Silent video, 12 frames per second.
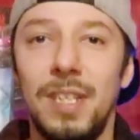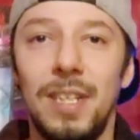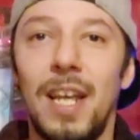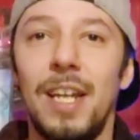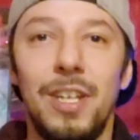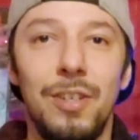and
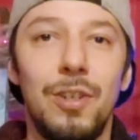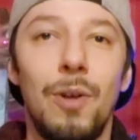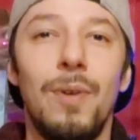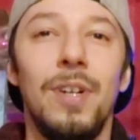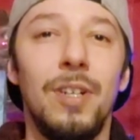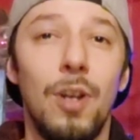like you
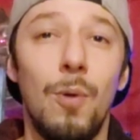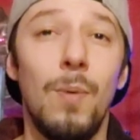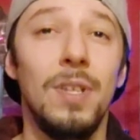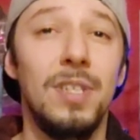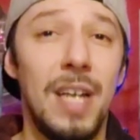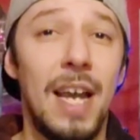don't know
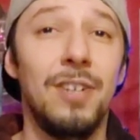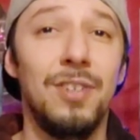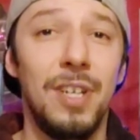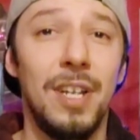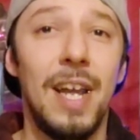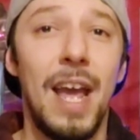what's
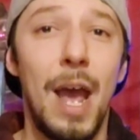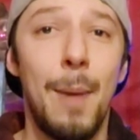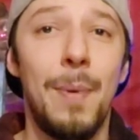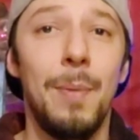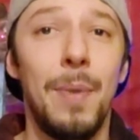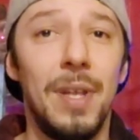actually going to
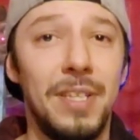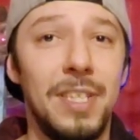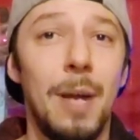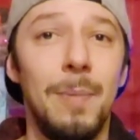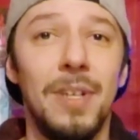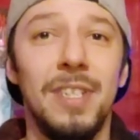happen by the
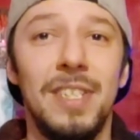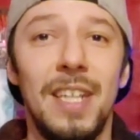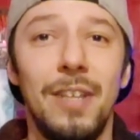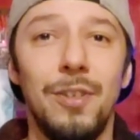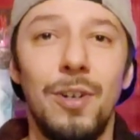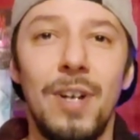time you get to
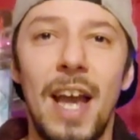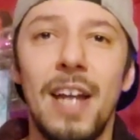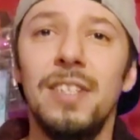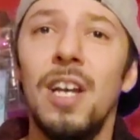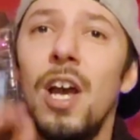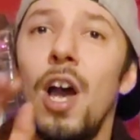that third
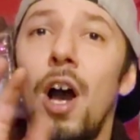act.